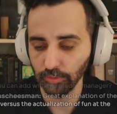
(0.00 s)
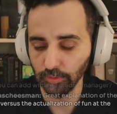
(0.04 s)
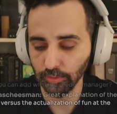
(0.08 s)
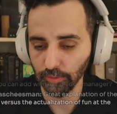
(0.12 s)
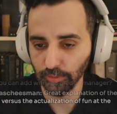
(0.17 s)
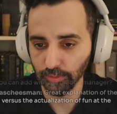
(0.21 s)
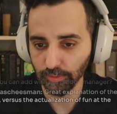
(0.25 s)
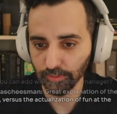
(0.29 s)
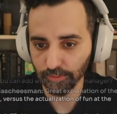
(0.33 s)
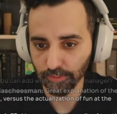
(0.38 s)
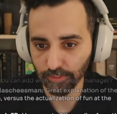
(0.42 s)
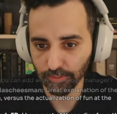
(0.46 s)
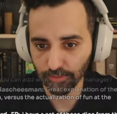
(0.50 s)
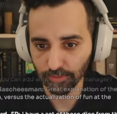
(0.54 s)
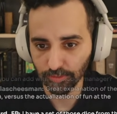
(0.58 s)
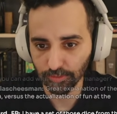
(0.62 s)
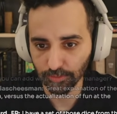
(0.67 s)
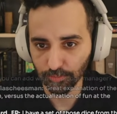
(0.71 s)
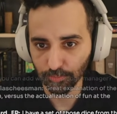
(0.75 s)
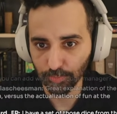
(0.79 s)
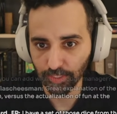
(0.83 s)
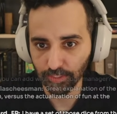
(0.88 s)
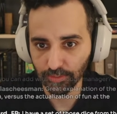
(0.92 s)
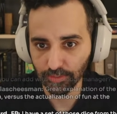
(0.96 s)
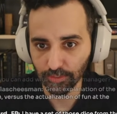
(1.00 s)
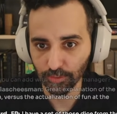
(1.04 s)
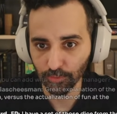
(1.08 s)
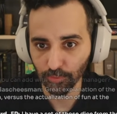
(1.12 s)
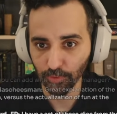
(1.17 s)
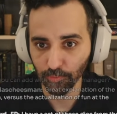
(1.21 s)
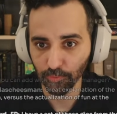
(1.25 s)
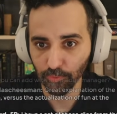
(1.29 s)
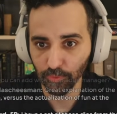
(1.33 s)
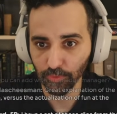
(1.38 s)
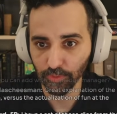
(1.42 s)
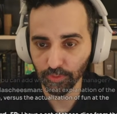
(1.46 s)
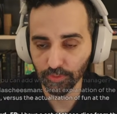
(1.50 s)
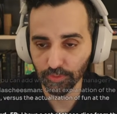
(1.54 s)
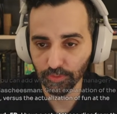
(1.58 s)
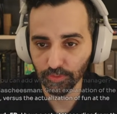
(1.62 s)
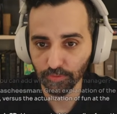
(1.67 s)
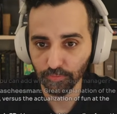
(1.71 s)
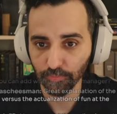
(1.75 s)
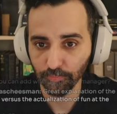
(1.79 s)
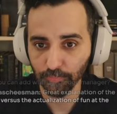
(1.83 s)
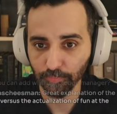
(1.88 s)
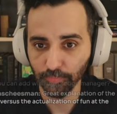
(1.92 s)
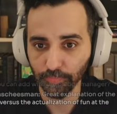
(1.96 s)
Is this making sense why I'm doing this?
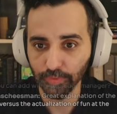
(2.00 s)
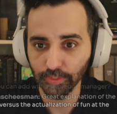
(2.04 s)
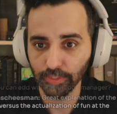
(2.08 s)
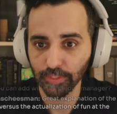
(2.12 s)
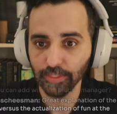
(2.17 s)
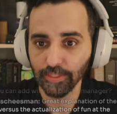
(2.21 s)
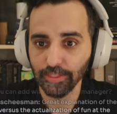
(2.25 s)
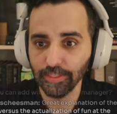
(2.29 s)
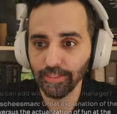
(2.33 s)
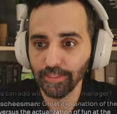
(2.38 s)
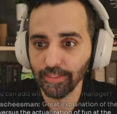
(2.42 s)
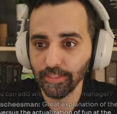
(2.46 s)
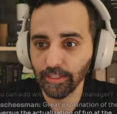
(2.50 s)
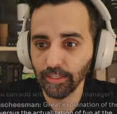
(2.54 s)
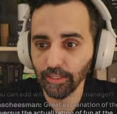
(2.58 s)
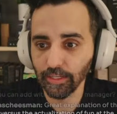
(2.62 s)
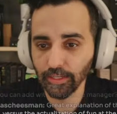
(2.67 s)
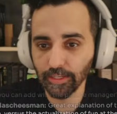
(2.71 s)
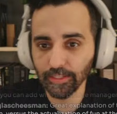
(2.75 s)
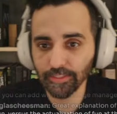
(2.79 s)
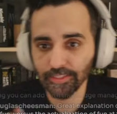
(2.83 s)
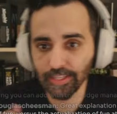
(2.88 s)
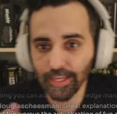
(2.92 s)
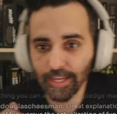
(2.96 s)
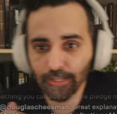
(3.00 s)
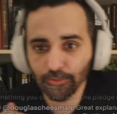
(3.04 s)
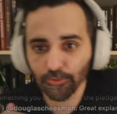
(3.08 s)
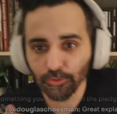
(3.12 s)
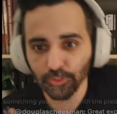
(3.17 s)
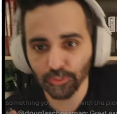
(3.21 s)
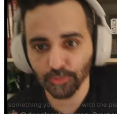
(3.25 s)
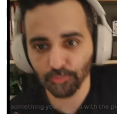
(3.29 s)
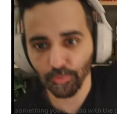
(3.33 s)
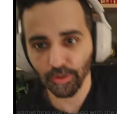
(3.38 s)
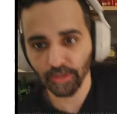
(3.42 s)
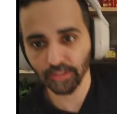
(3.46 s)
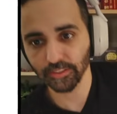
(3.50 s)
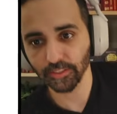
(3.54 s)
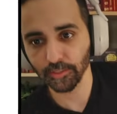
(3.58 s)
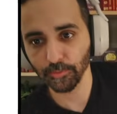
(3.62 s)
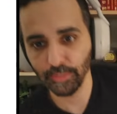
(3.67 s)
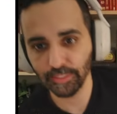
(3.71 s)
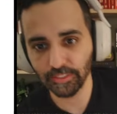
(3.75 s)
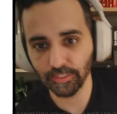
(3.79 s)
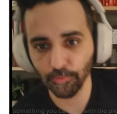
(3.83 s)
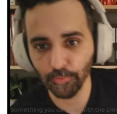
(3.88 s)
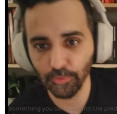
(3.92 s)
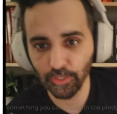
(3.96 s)
Is the extras box going to be
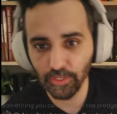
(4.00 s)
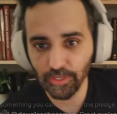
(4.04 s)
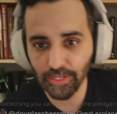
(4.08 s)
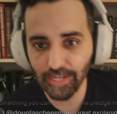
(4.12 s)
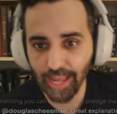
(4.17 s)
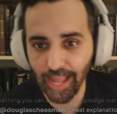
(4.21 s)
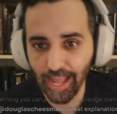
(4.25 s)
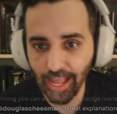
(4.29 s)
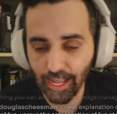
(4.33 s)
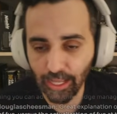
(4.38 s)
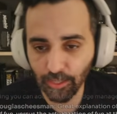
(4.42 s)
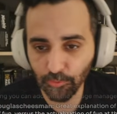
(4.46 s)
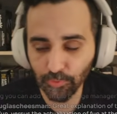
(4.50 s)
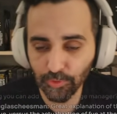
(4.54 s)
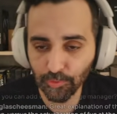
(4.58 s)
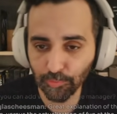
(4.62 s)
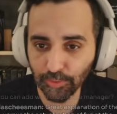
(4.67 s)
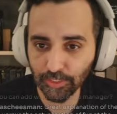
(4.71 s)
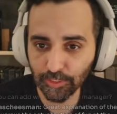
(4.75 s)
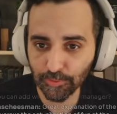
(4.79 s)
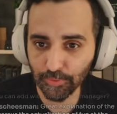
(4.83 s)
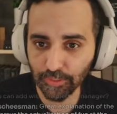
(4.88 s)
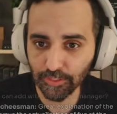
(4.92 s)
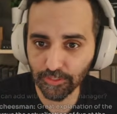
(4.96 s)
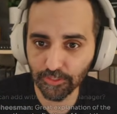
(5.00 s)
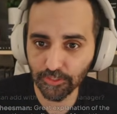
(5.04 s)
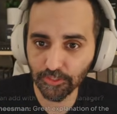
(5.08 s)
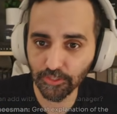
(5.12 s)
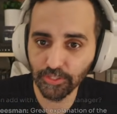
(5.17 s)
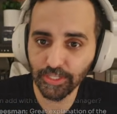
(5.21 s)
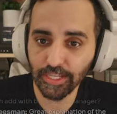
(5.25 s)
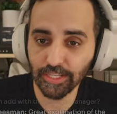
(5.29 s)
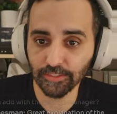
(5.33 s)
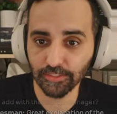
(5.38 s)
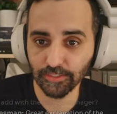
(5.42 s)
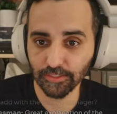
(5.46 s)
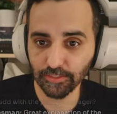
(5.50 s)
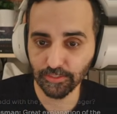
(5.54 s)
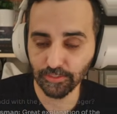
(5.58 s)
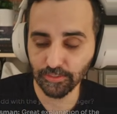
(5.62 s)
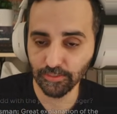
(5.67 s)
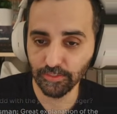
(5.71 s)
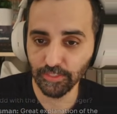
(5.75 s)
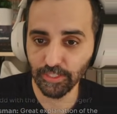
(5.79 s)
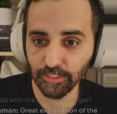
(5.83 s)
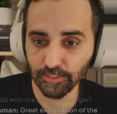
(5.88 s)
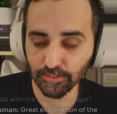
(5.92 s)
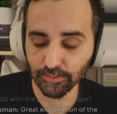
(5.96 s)
something you can add with the pledge manager? Yes,
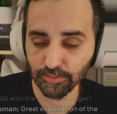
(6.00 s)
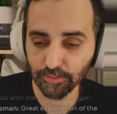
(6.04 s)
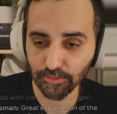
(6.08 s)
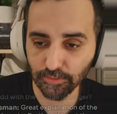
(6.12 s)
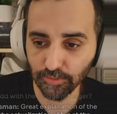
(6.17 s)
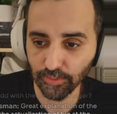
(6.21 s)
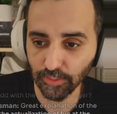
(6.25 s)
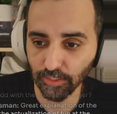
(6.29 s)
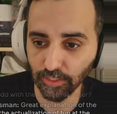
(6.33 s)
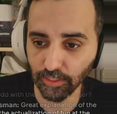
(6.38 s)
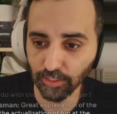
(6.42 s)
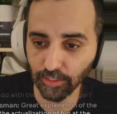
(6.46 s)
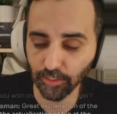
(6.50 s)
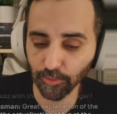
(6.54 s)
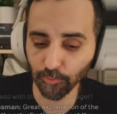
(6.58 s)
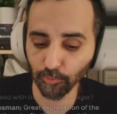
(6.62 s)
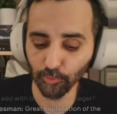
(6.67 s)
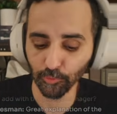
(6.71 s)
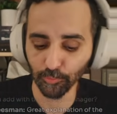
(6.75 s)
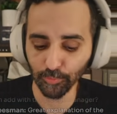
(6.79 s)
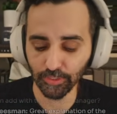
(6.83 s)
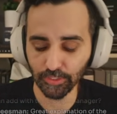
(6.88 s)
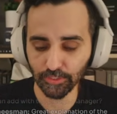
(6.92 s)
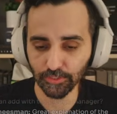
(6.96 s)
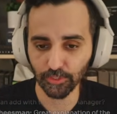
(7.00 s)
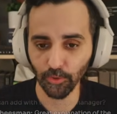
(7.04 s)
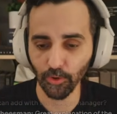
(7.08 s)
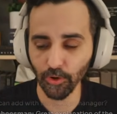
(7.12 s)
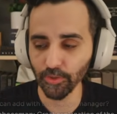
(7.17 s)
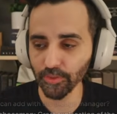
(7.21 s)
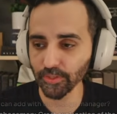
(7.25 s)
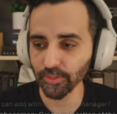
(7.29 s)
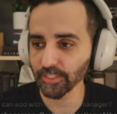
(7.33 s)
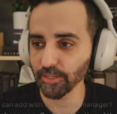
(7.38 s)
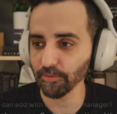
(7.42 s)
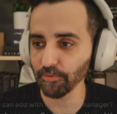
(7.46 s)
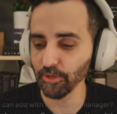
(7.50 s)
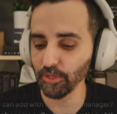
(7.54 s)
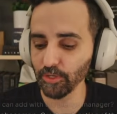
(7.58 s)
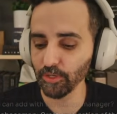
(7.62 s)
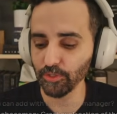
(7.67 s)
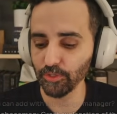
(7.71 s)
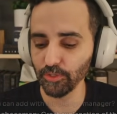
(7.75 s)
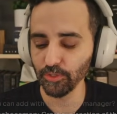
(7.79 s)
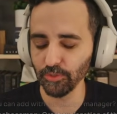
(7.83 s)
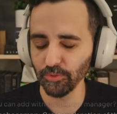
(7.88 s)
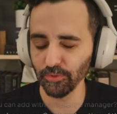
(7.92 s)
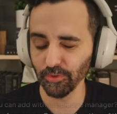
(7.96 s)
it will be. So all the stuff you could
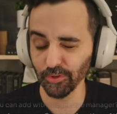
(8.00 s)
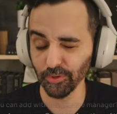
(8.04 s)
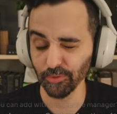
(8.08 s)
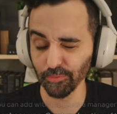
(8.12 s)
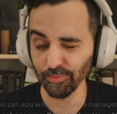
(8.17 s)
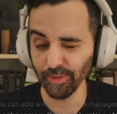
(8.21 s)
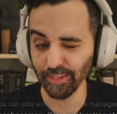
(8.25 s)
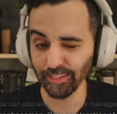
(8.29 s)
do, or at